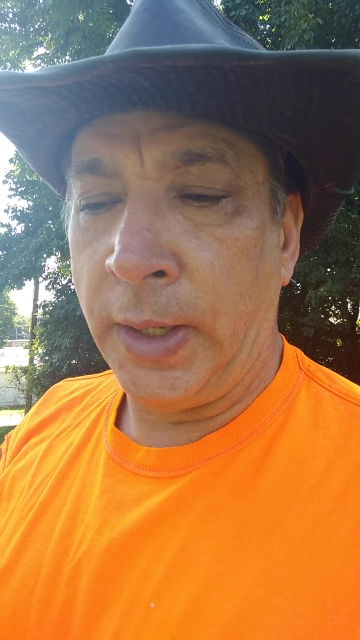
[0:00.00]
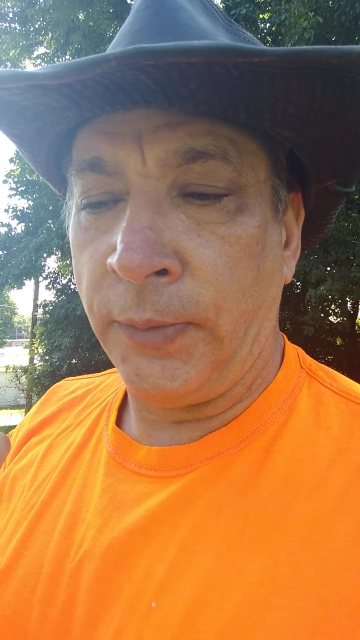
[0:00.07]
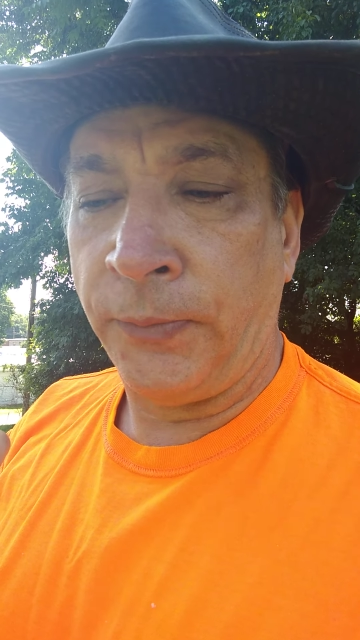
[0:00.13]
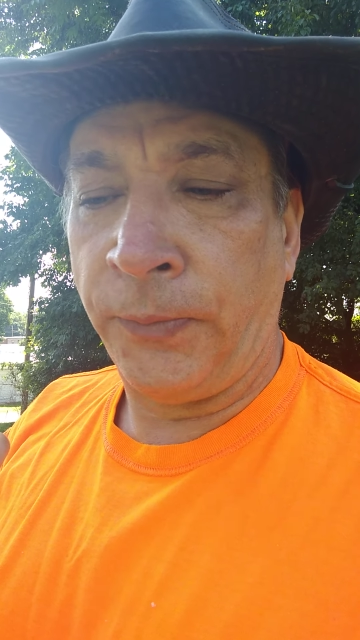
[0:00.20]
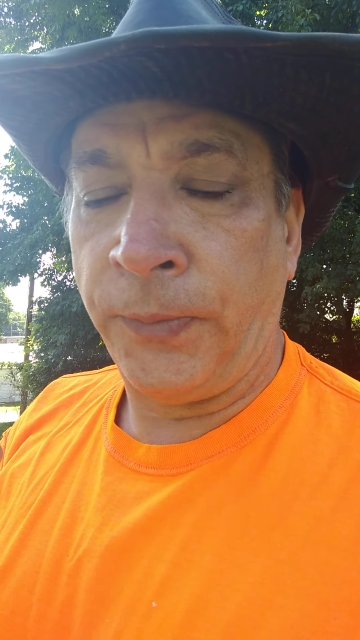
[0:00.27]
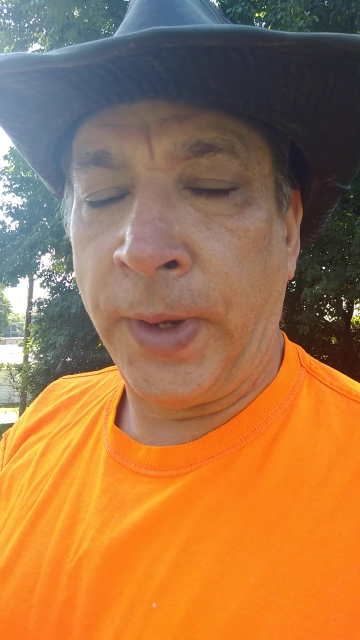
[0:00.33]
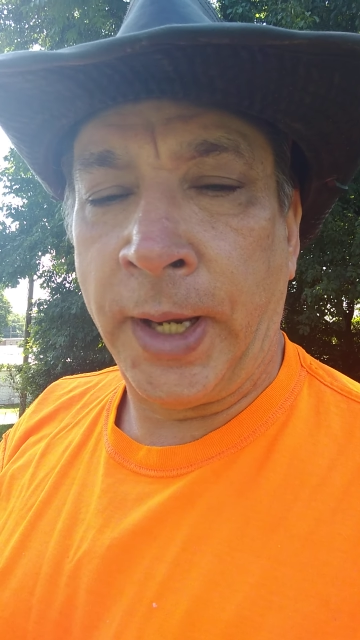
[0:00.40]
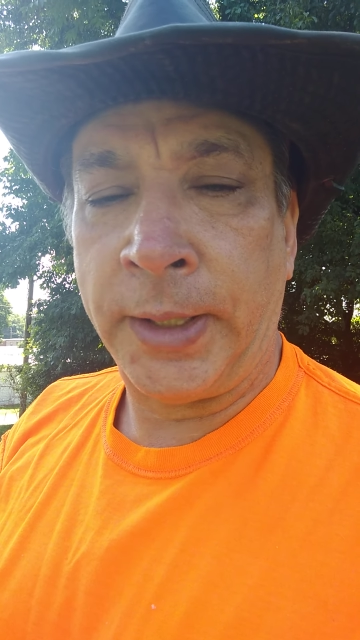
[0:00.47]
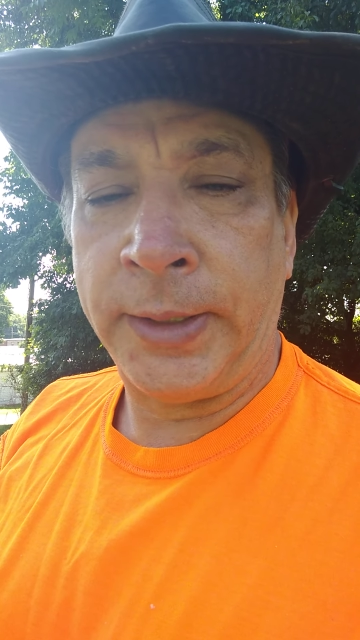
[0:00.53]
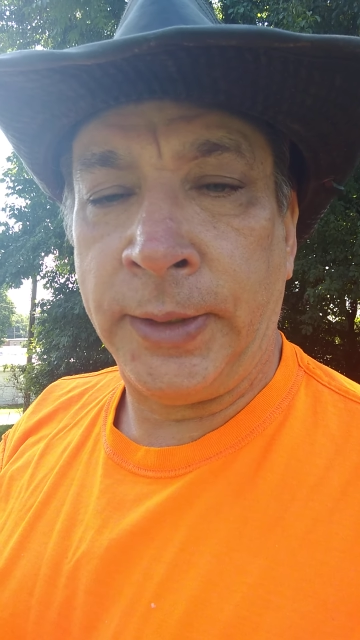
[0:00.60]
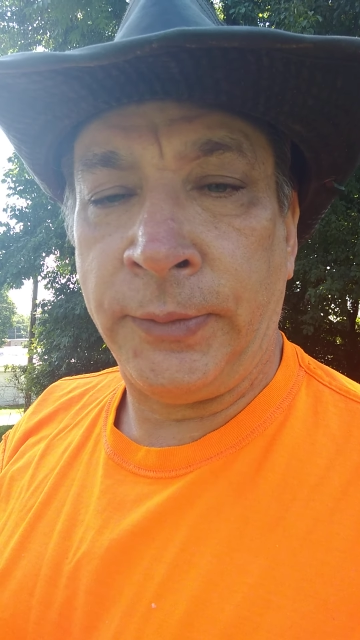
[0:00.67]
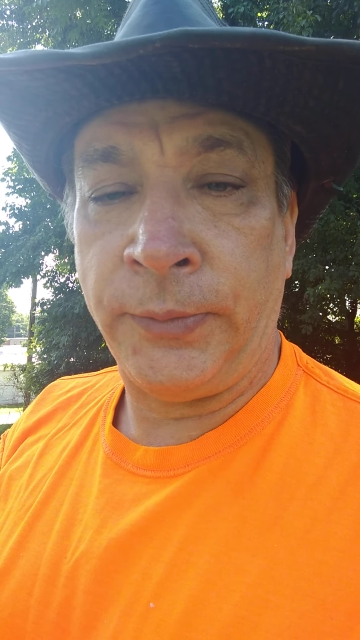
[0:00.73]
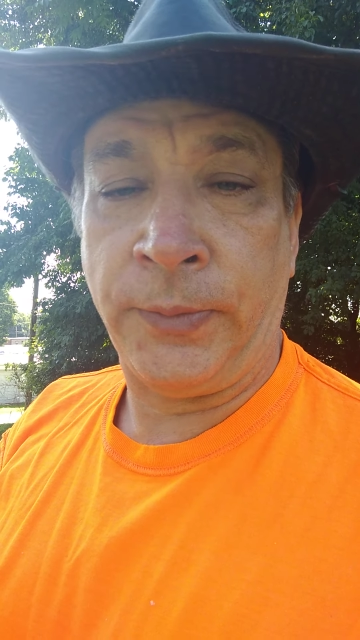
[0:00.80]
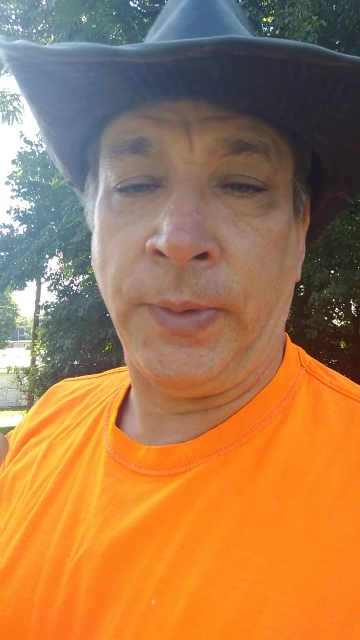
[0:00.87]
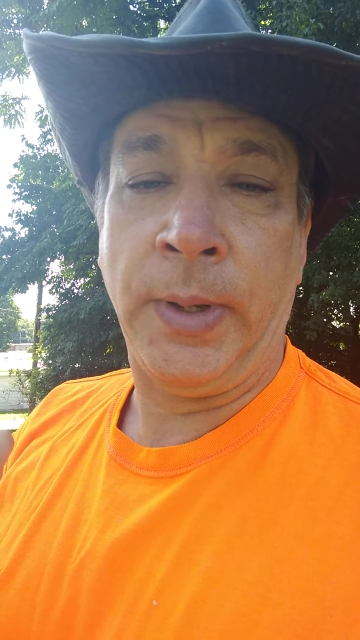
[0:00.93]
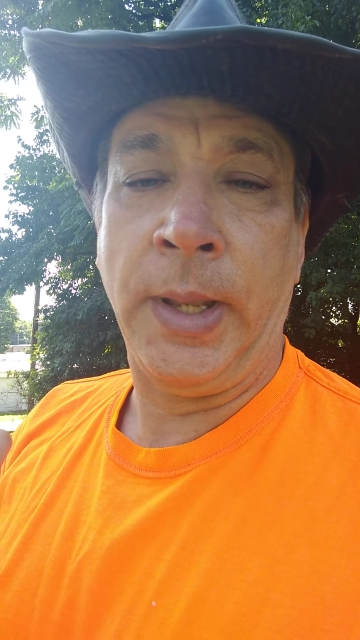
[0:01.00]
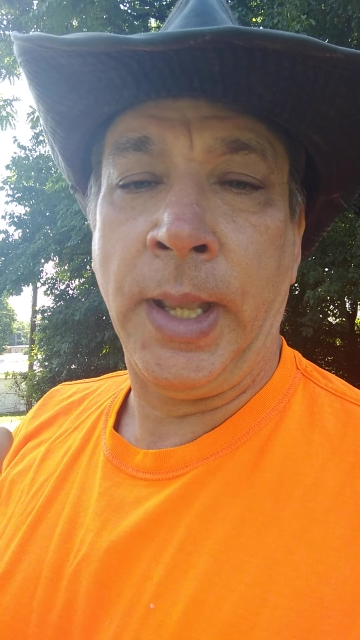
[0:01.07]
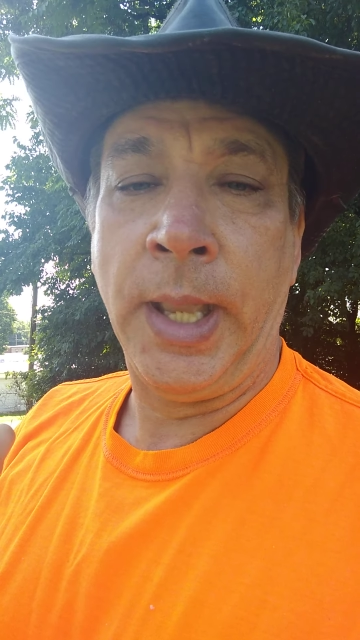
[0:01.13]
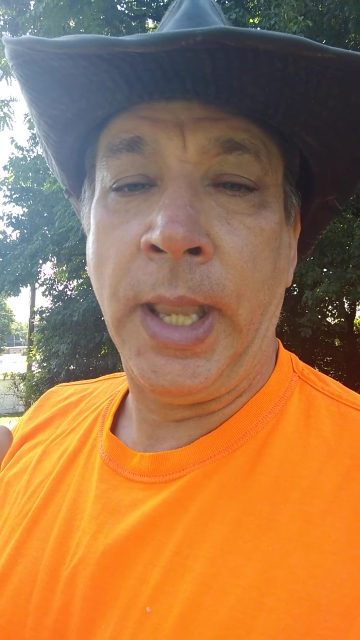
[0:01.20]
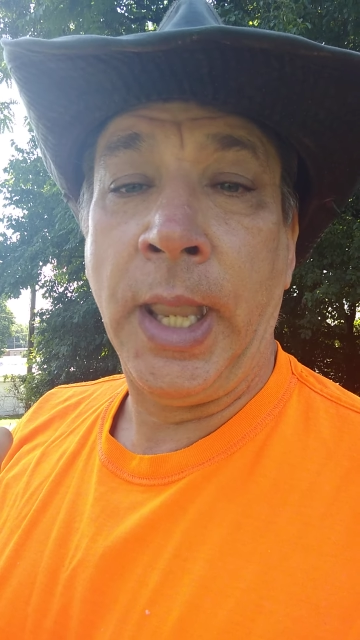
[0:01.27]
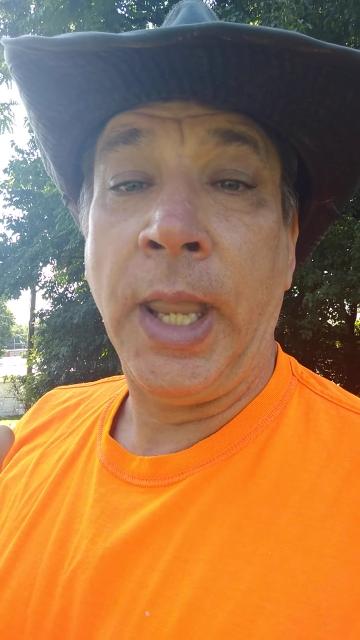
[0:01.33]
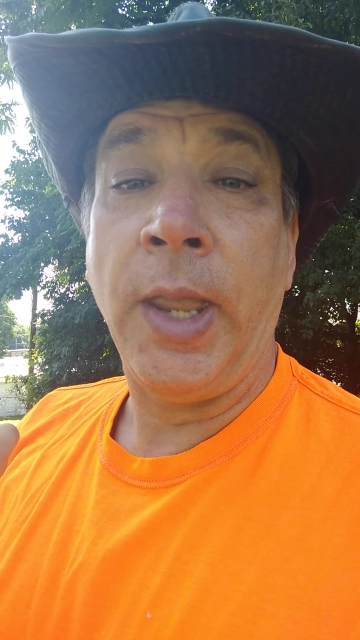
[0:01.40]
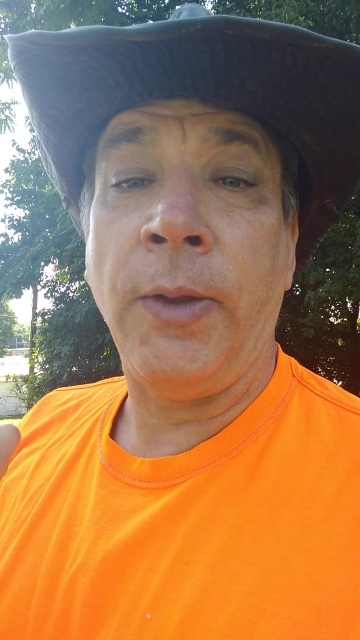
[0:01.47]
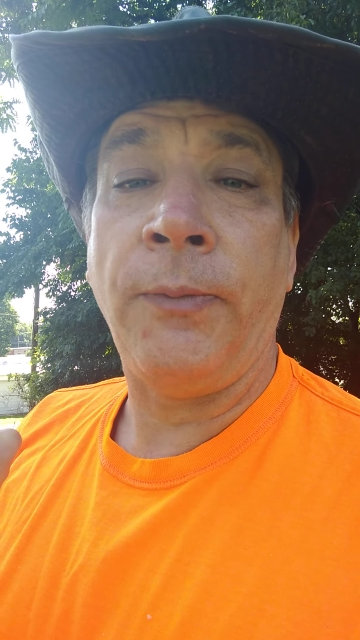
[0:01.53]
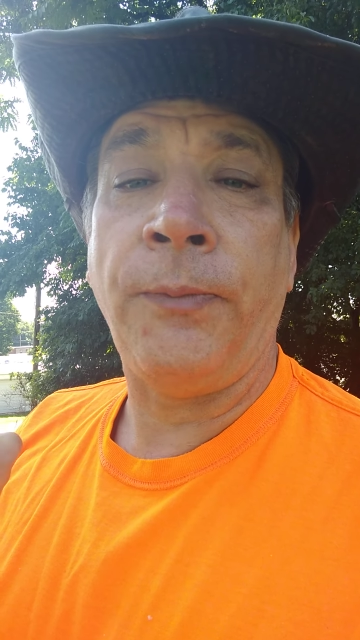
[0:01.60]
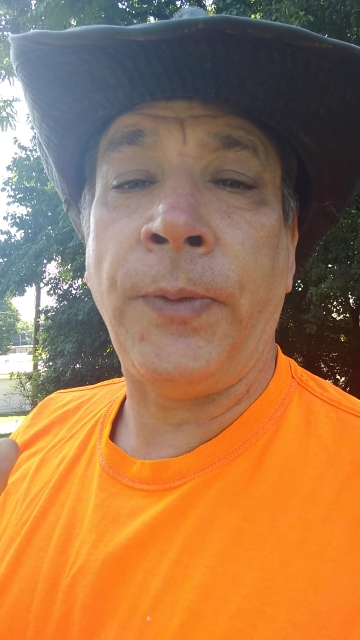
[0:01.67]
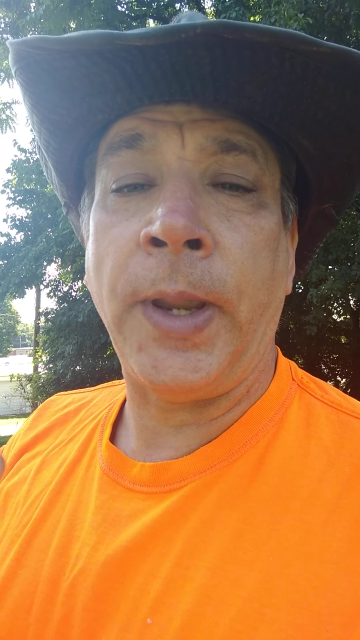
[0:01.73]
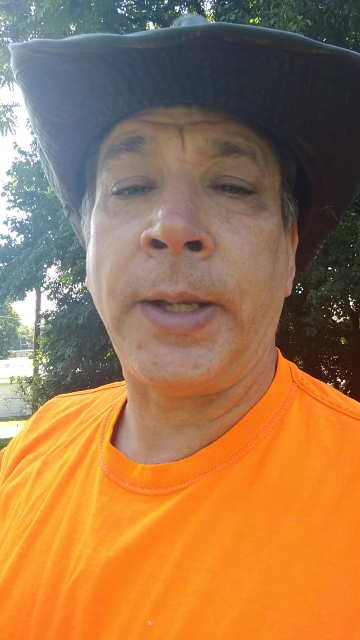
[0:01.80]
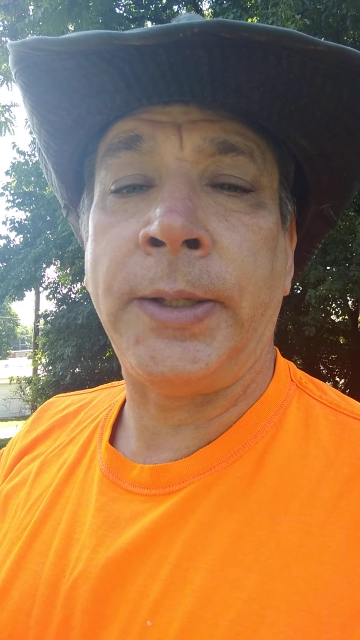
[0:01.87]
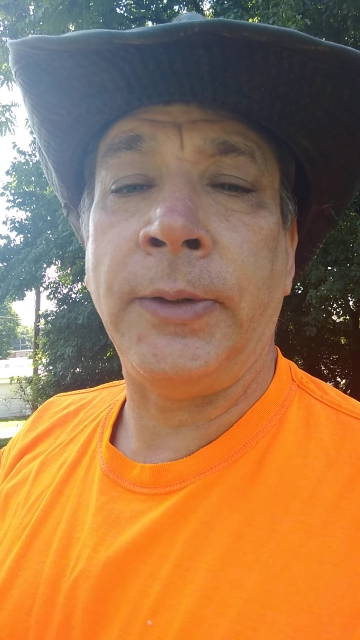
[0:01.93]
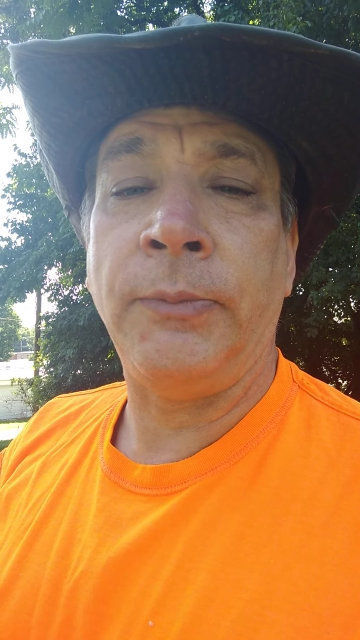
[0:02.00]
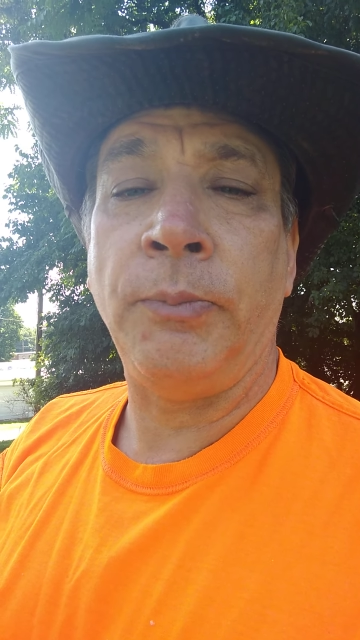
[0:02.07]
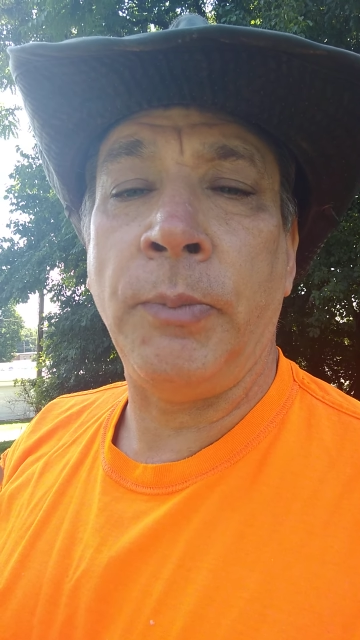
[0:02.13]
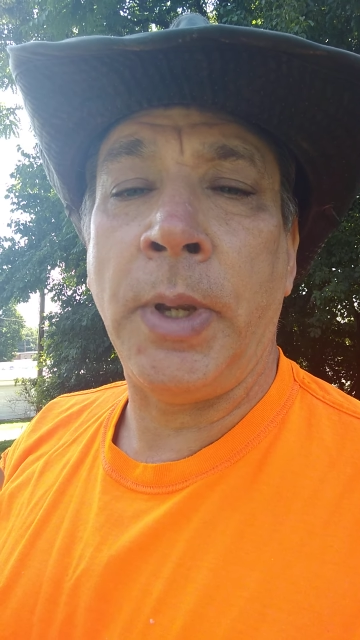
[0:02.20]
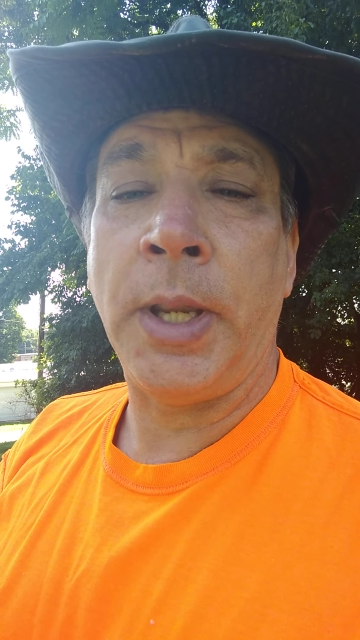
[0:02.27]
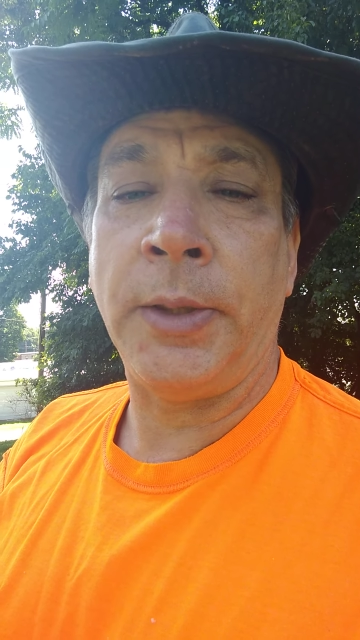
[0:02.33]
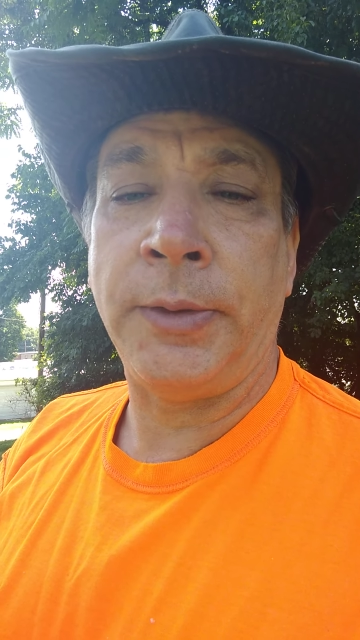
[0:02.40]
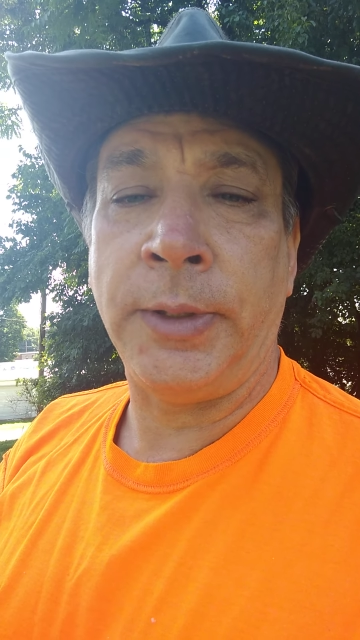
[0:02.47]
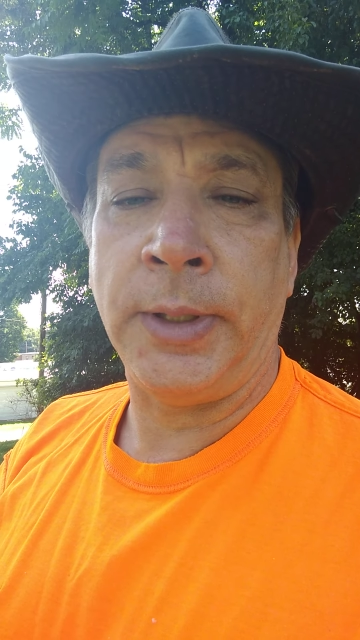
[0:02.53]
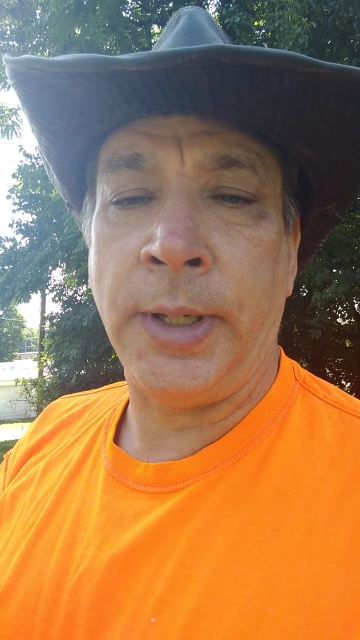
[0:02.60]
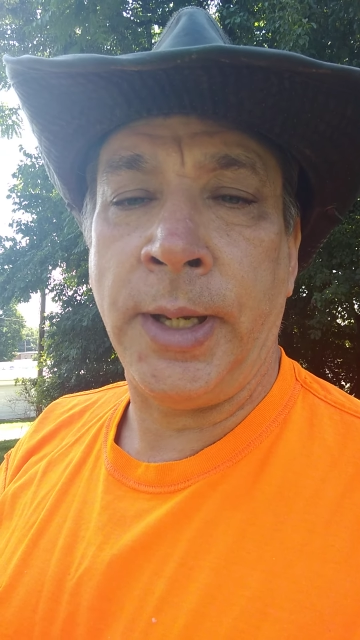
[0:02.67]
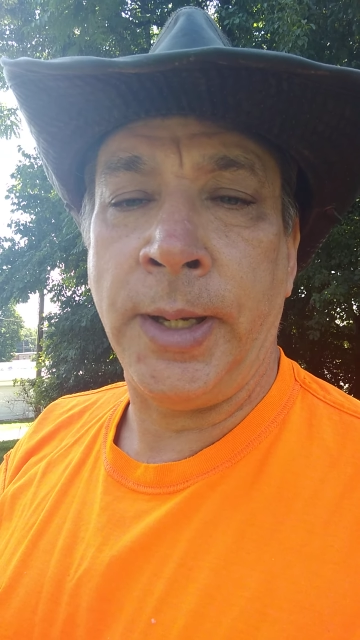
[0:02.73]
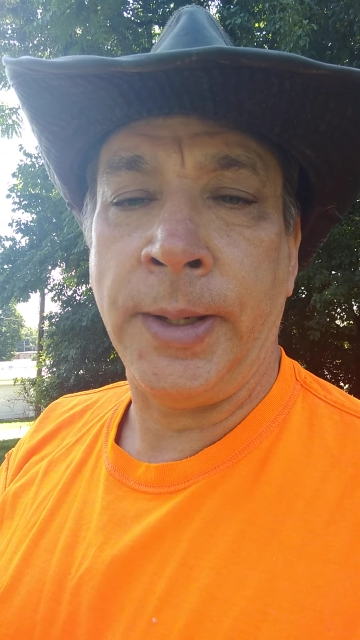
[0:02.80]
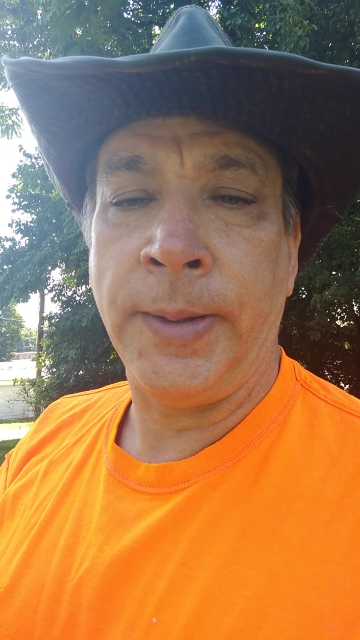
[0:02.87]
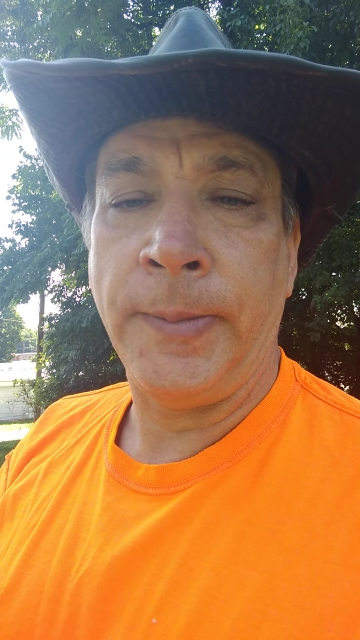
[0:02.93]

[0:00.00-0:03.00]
effective, effective method